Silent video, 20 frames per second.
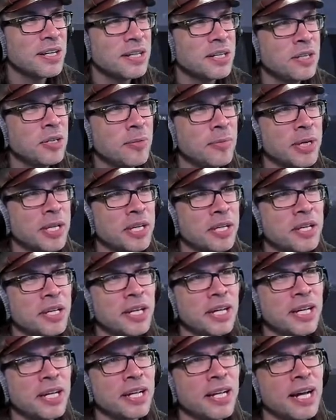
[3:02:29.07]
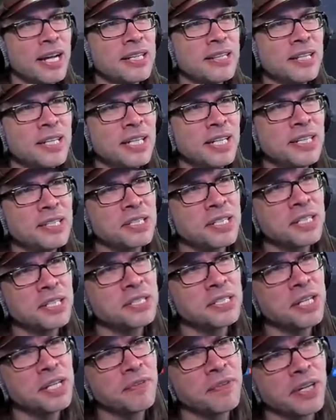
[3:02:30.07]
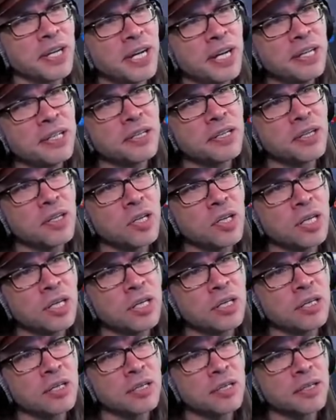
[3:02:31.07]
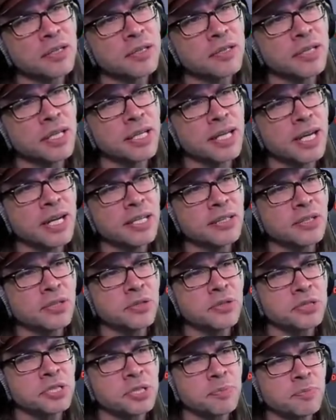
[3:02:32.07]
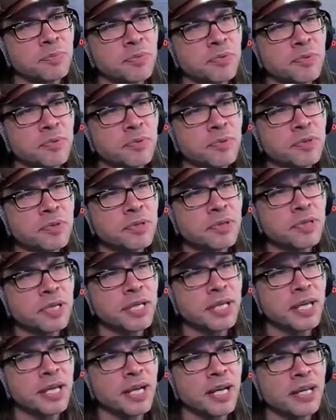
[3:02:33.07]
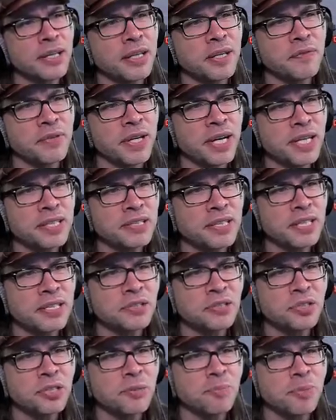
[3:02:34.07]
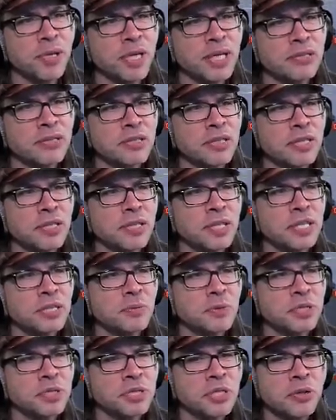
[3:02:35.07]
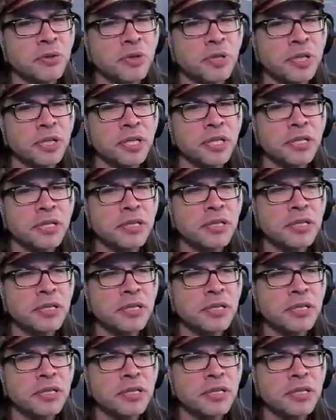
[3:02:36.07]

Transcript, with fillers: Oh my god. I think it's because they've got our... They got those... They, yeah, they've got that shit back there. That's what's going on.